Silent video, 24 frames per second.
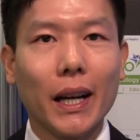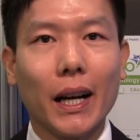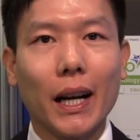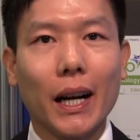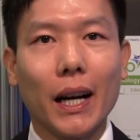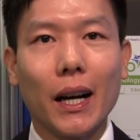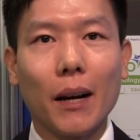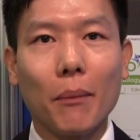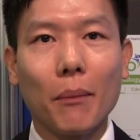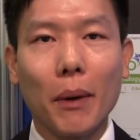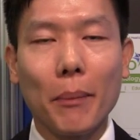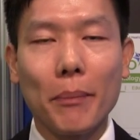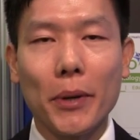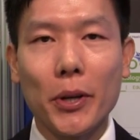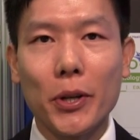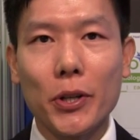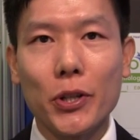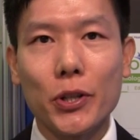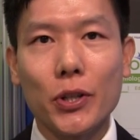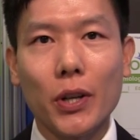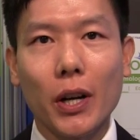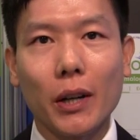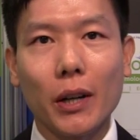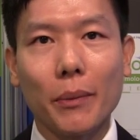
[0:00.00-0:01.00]
Um, I'm here
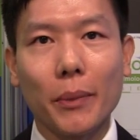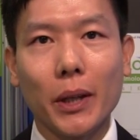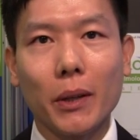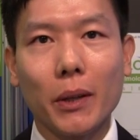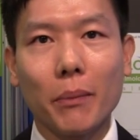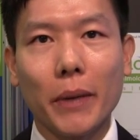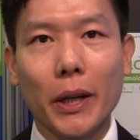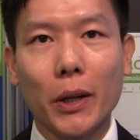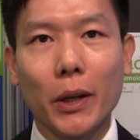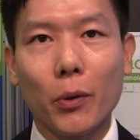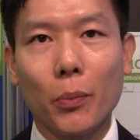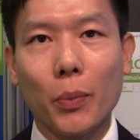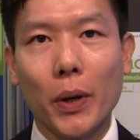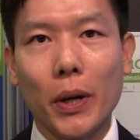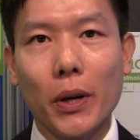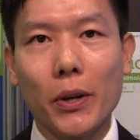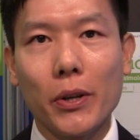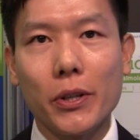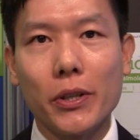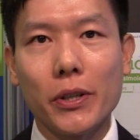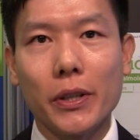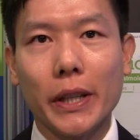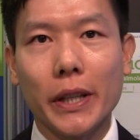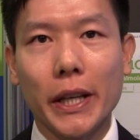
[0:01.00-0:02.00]
to talk about
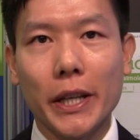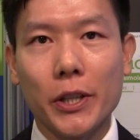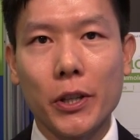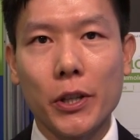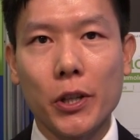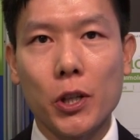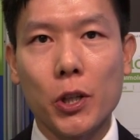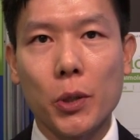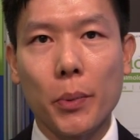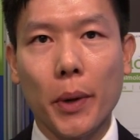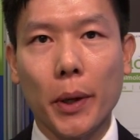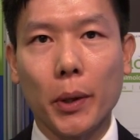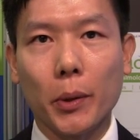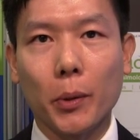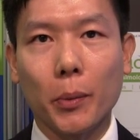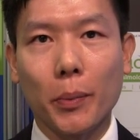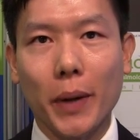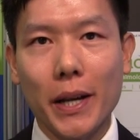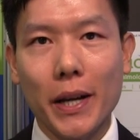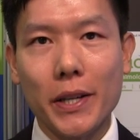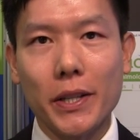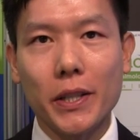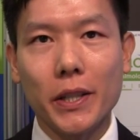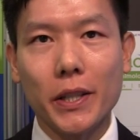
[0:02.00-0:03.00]
micropulse laser
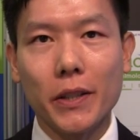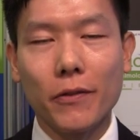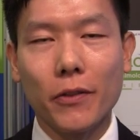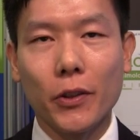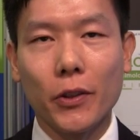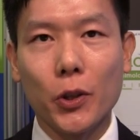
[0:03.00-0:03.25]
trabeculoplasty